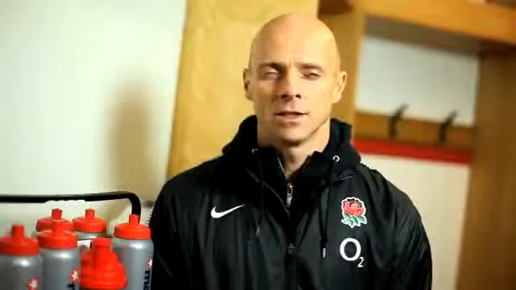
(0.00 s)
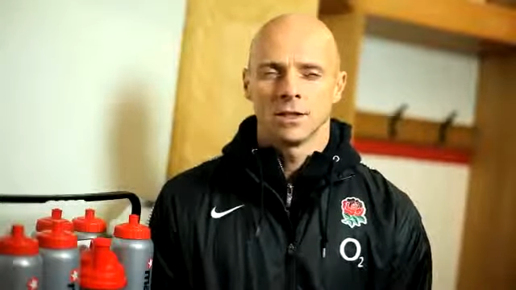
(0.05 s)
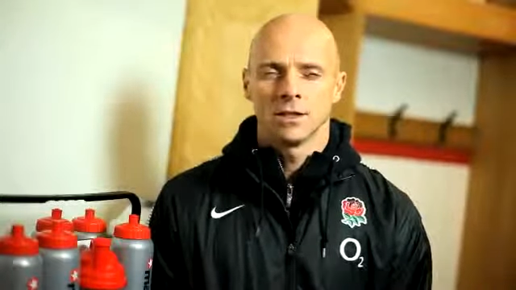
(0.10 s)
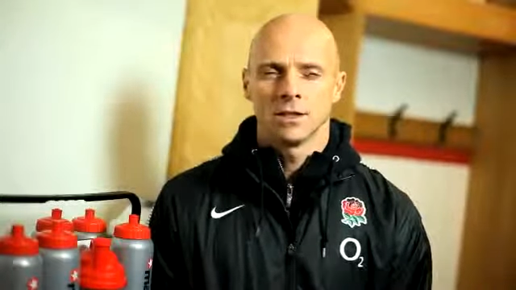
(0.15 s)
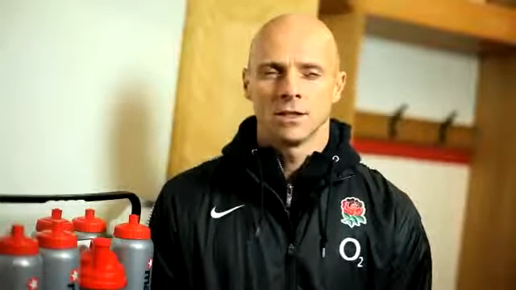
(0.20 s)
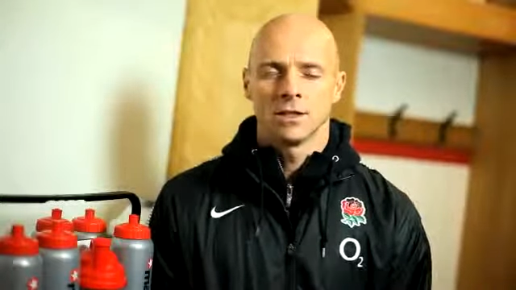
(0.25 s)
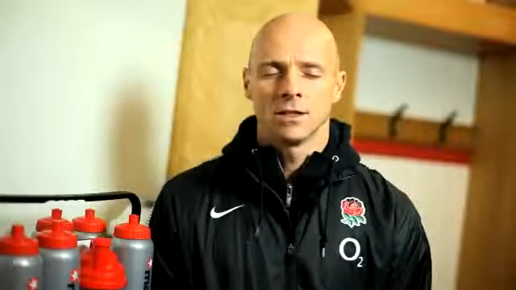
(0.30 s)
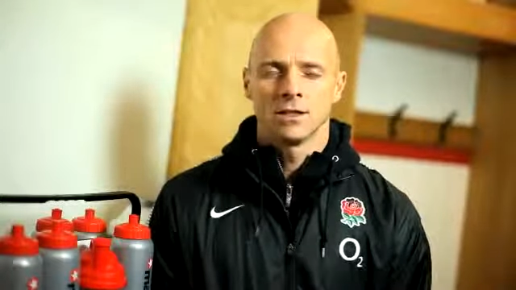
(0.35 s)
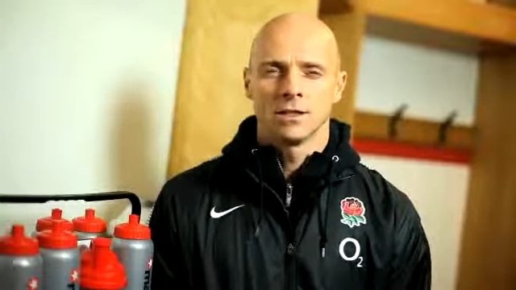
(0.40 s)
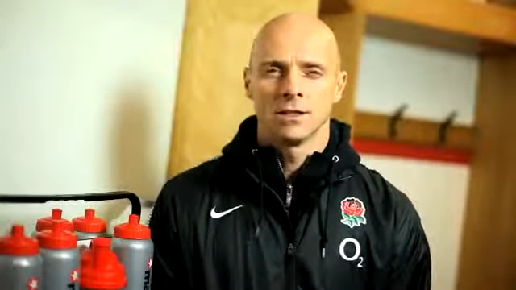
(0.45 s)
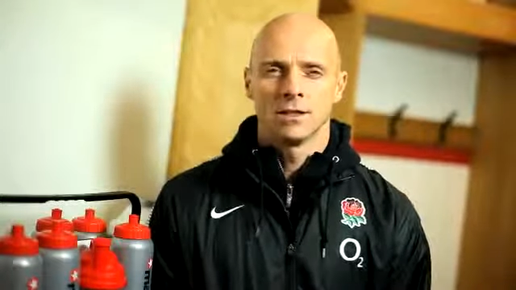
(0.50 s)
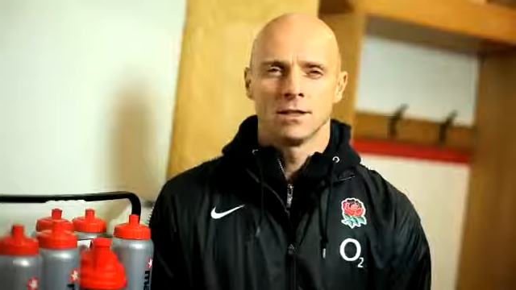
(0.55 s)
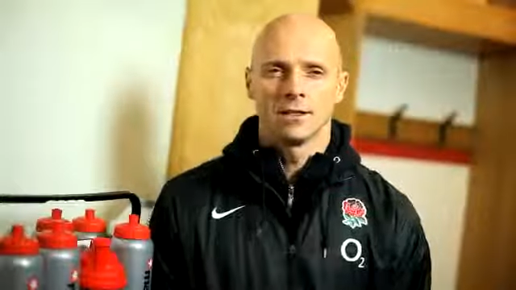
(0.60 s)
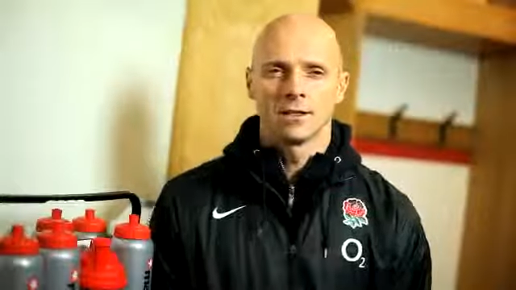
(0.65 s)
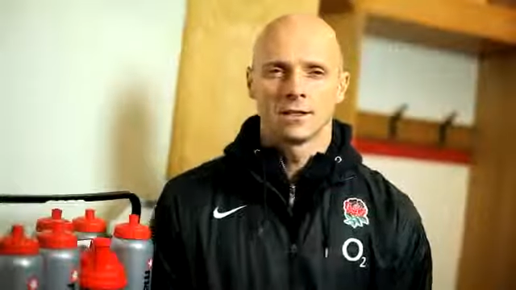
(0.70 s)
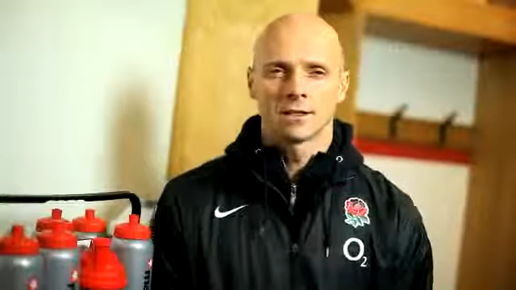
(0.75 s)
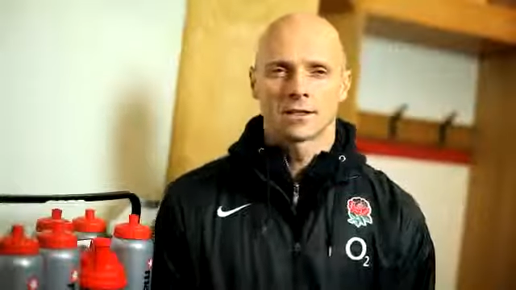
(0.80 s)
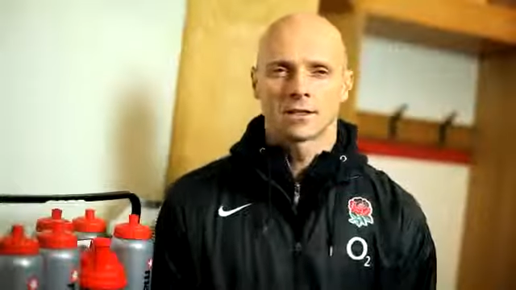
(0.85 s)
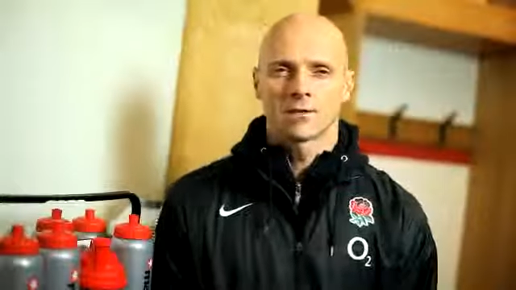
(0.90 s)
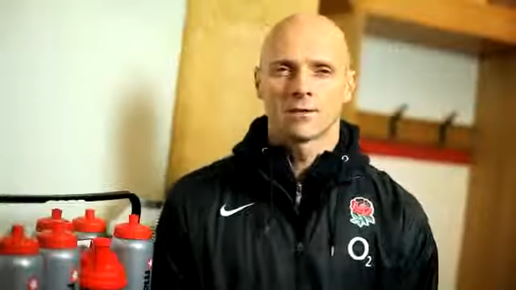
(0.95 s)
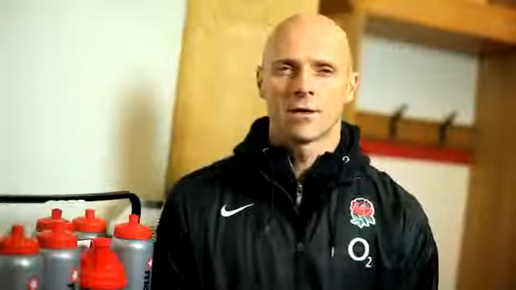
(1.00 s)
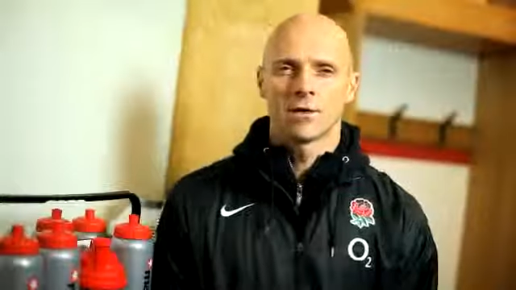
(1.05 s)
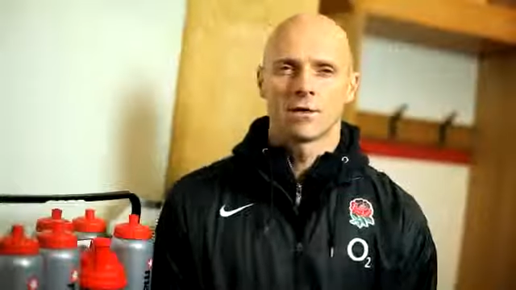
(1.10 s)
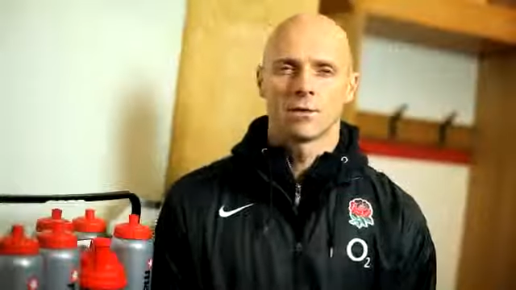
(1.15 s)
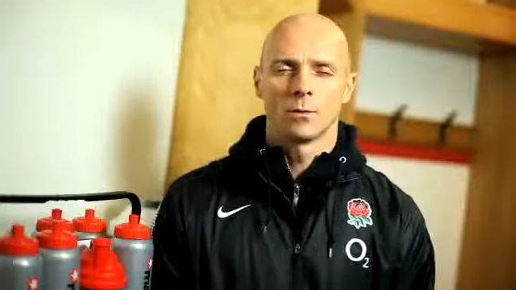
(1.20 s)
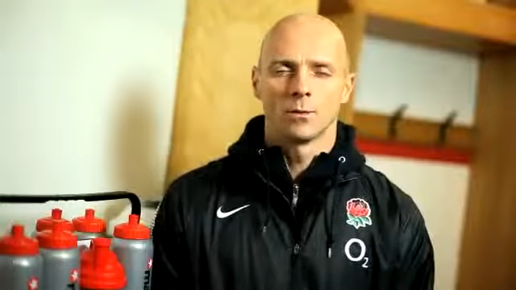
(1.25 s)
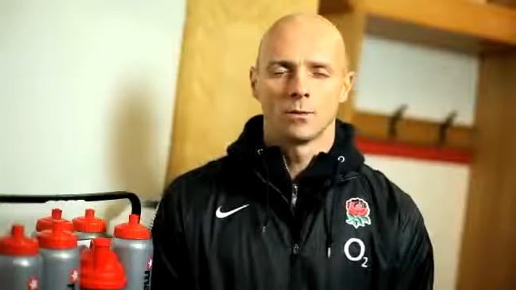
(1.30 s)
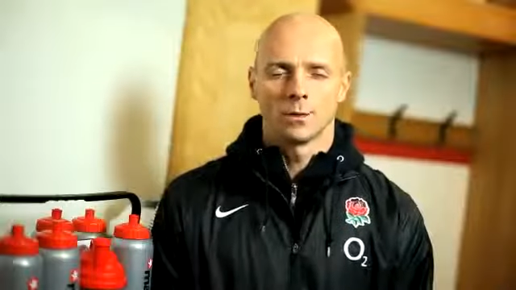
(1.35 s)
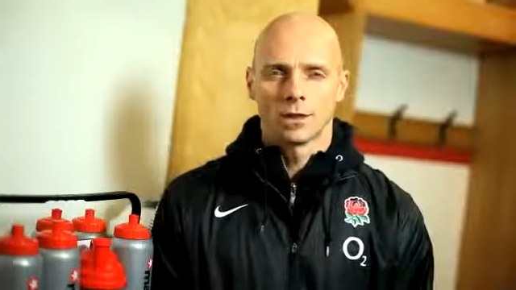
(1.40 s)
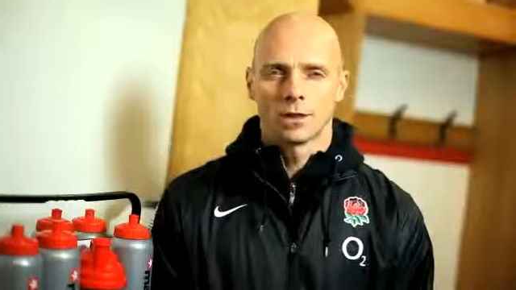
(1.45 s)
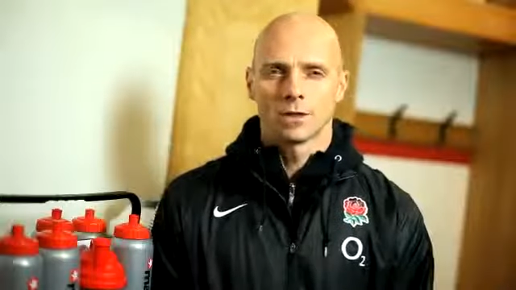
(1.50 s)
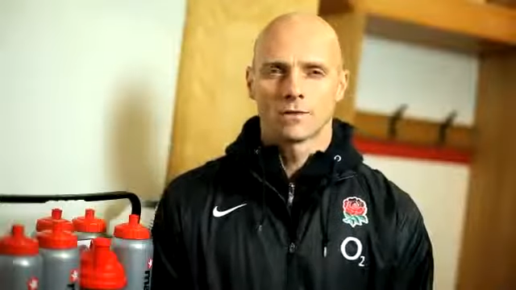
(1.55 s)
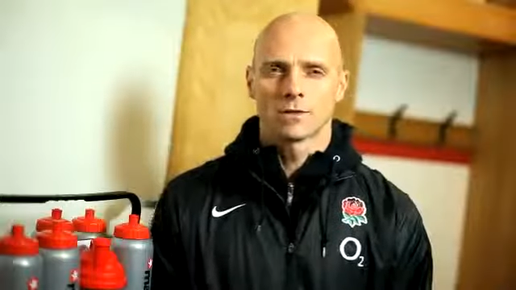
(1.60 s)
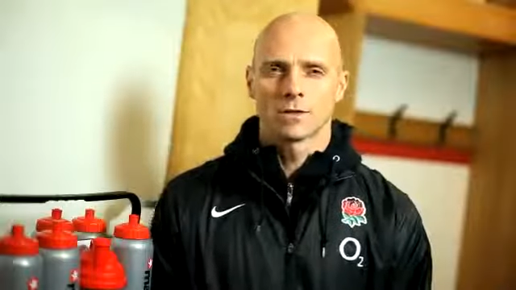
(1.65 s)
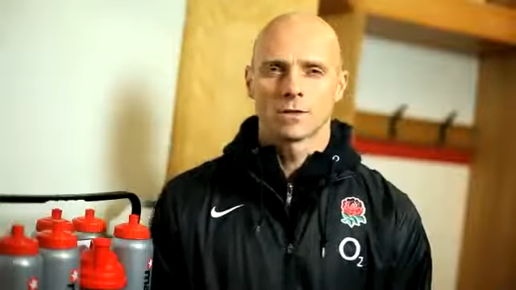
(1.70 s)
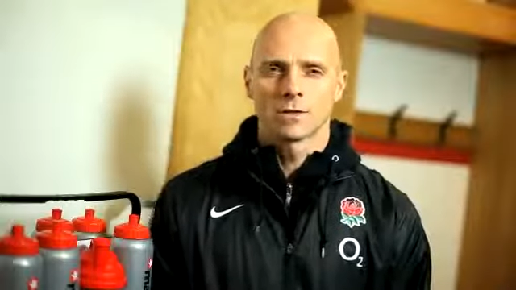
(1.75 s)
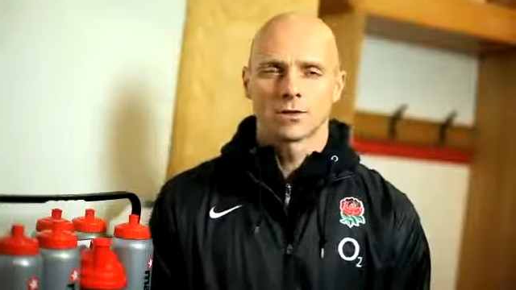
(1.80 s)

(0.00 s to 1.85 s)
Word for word: It, it, it is, if anyone believes,